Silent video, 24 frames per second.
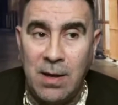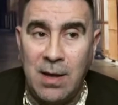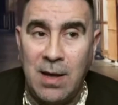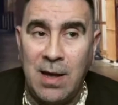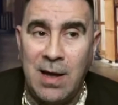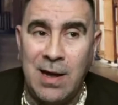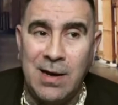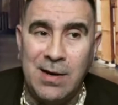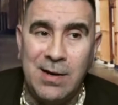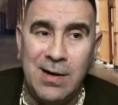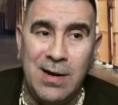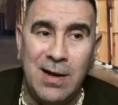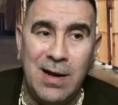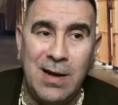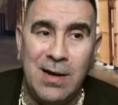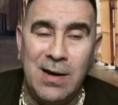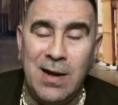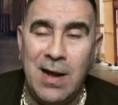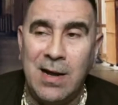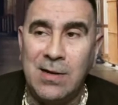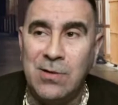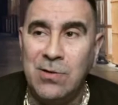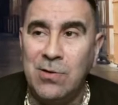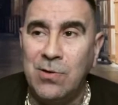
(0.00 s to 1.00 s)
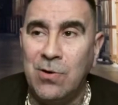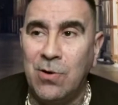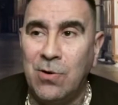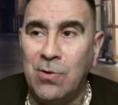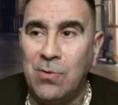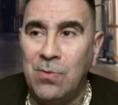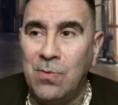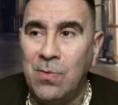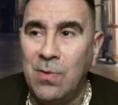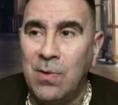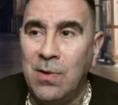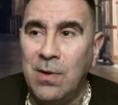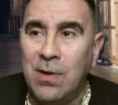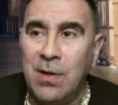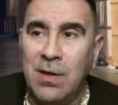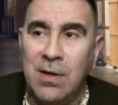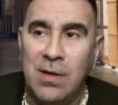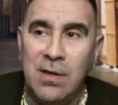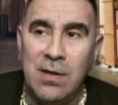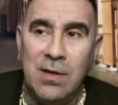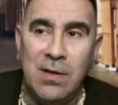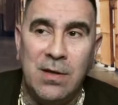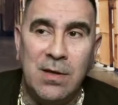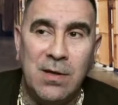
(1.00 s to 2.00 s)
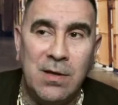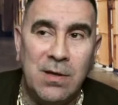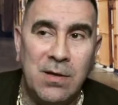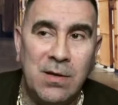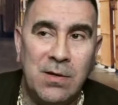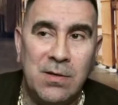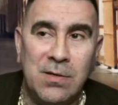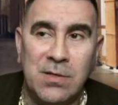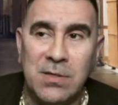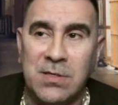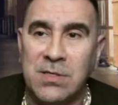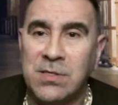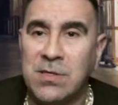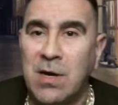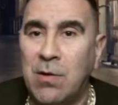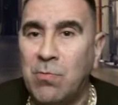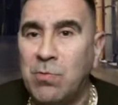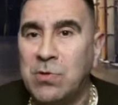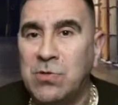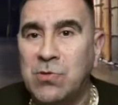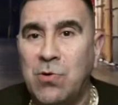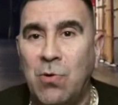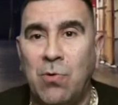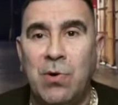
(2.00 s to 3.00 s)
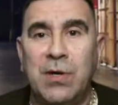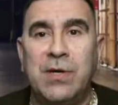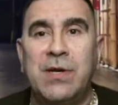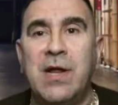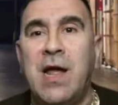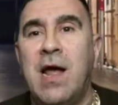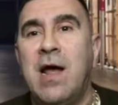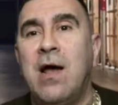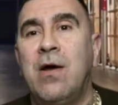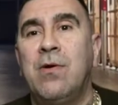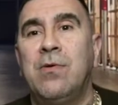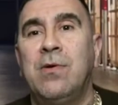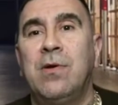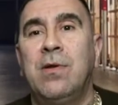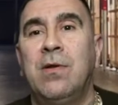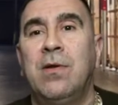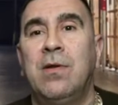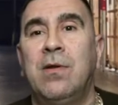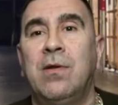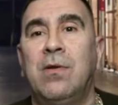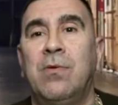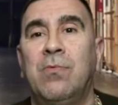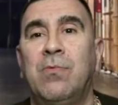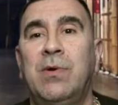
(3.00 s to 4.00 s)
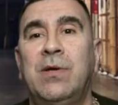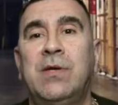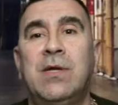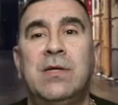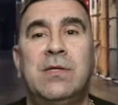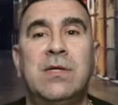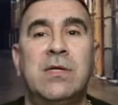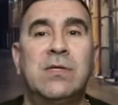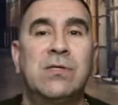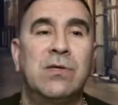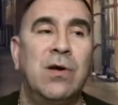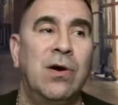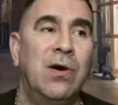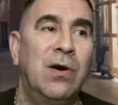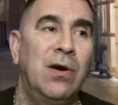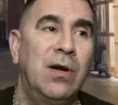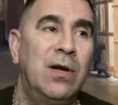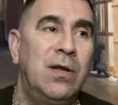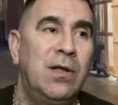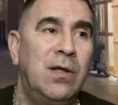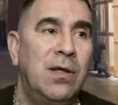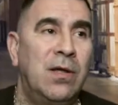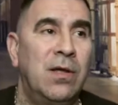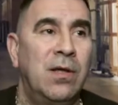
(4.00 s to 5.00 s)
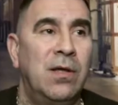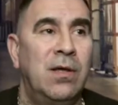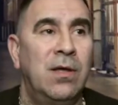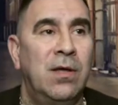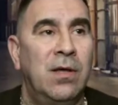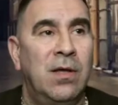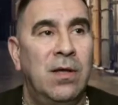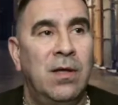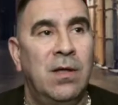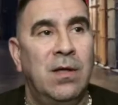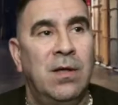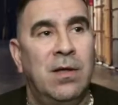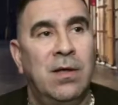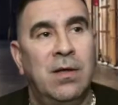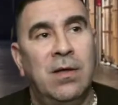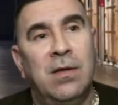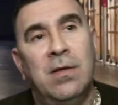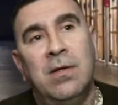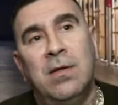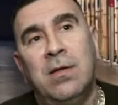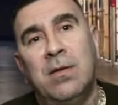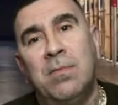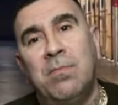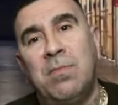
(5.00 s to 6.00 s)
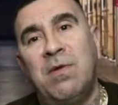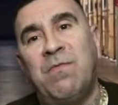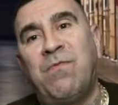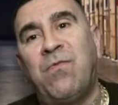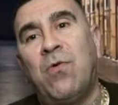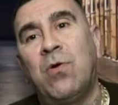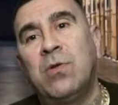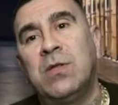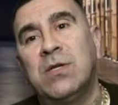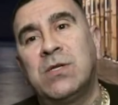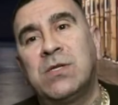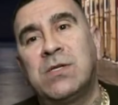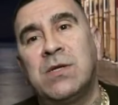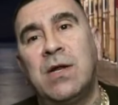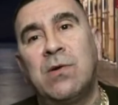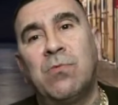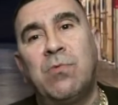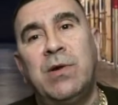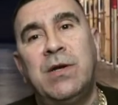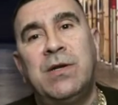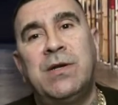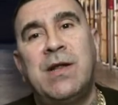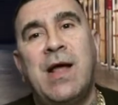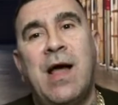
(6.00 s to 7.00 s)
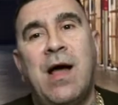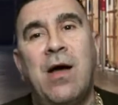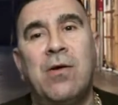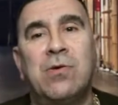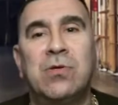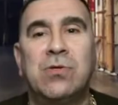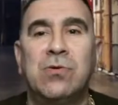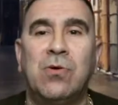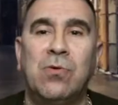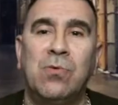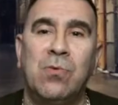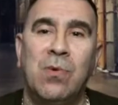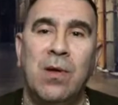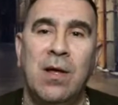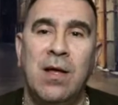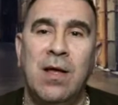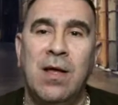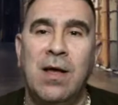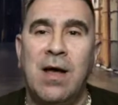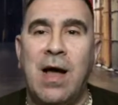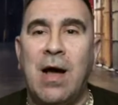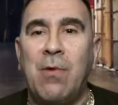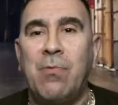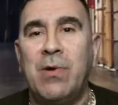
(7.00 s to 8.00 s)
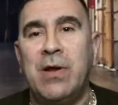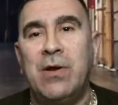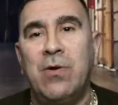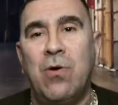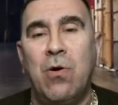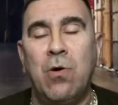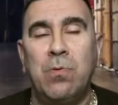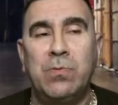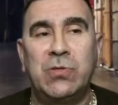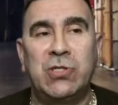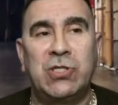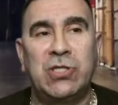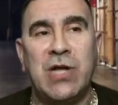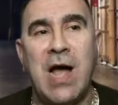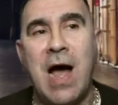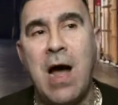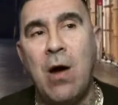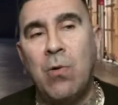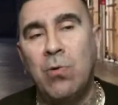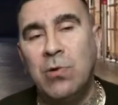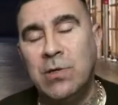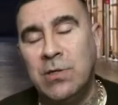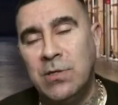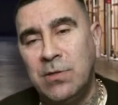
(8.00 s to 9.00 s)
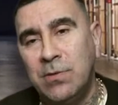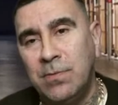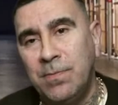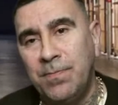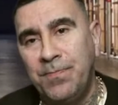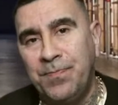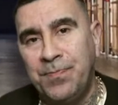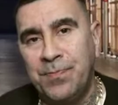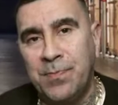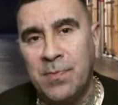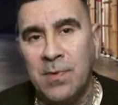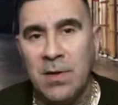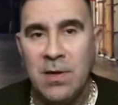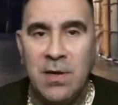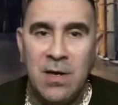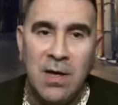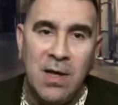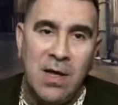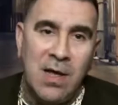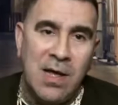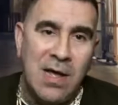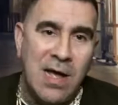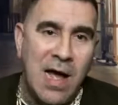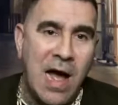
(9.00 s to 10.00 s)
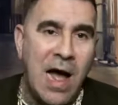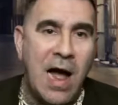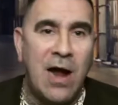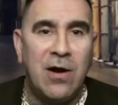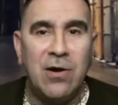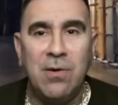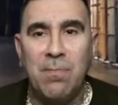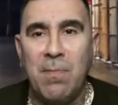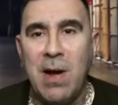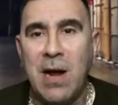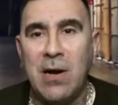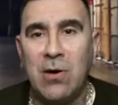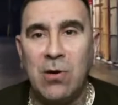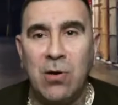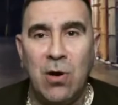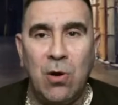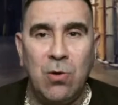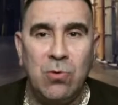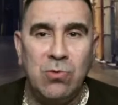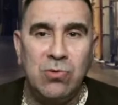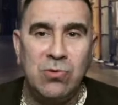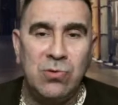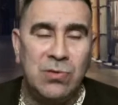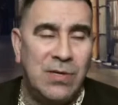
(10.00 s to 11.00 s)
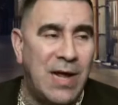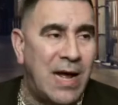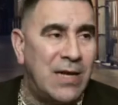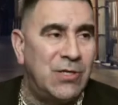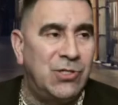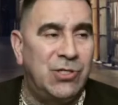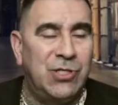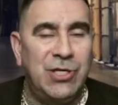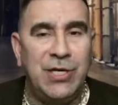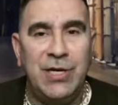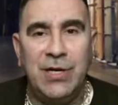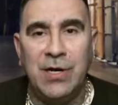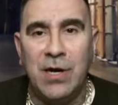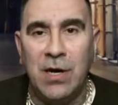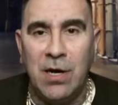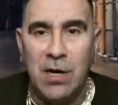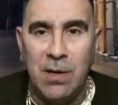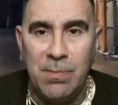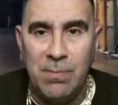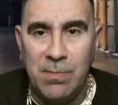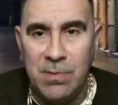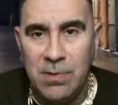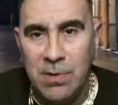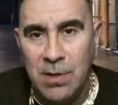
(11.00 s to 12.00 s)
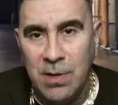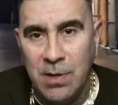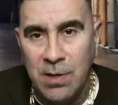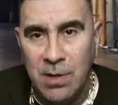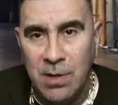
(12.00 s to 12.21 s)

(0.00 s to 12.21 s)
And you know, the sun was going down. We did this early before the sun went down. So I went home, showered, ironed my clothes, got G'd up,